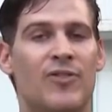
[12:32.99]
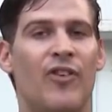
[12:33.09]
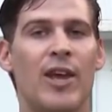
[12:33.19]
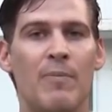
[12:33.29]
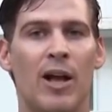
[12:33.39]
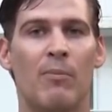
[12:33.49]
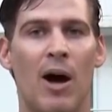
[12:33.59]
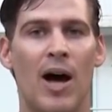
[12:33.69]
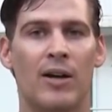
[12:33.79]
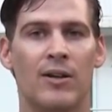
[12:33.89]
these female
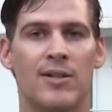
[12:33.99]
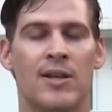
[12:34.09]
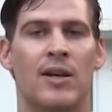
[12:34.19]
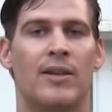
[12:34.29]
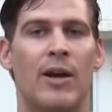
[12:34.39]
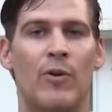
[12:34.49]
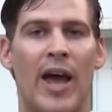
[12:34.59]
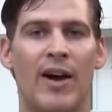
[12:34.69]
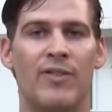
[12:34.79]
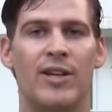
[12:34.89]
models, they
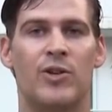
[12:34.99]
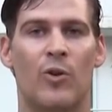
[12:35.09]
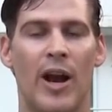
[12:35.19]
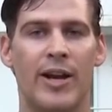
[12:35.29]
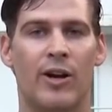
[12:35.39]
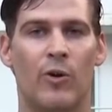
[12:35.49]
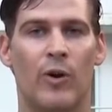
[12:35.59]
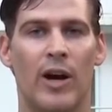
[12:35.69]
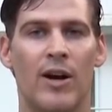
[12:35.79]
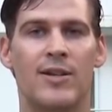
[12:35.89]
would have these great
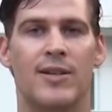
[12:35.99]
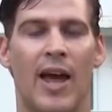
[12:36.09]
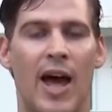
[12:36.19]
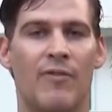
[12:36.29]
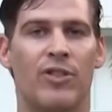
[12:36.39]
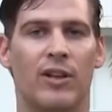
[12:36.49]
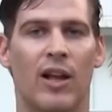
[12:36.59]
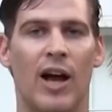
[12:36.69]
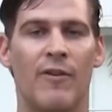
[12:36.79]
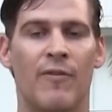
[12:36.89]
careers and have the
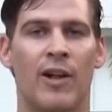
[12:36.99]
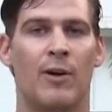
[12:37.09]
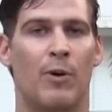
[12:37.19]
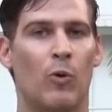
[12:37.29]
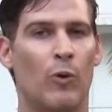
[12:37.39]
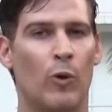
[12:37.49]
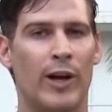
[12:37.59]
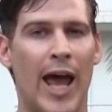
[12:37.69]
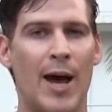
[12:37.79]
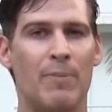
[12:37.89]
life, but what
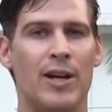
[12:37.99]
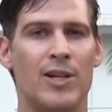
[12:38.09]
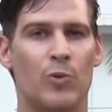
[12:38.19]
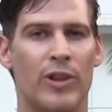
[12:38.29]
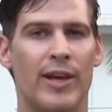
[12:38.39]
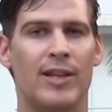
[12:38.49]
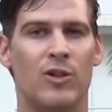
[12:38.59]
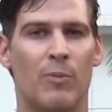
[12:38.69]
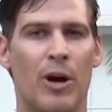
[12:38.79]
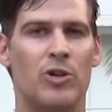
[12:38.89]
would happen is when they
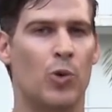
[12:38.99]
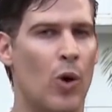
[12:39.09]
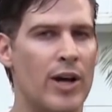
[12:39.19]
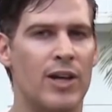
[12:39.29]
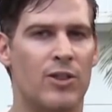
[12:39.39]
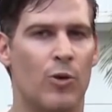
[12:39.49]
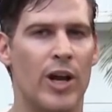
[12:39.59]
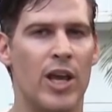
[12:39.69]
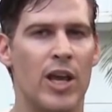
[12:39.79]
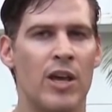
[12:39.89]
get to about
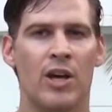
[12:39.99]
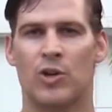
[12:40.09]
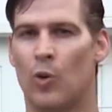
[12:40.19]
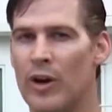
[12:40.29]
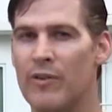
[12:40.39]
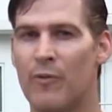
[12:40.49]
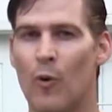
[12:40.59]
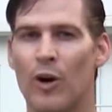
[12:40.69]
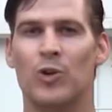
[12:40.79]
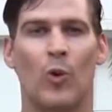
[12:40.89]
23,
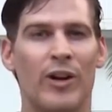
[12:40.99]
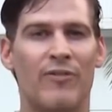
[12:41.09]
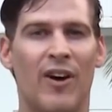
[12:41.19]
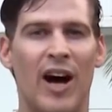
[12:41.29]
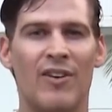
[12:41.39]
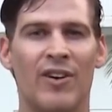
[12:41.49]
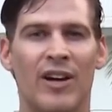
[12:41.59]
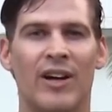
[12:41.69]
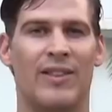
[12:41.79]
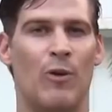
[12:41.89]
24, 25,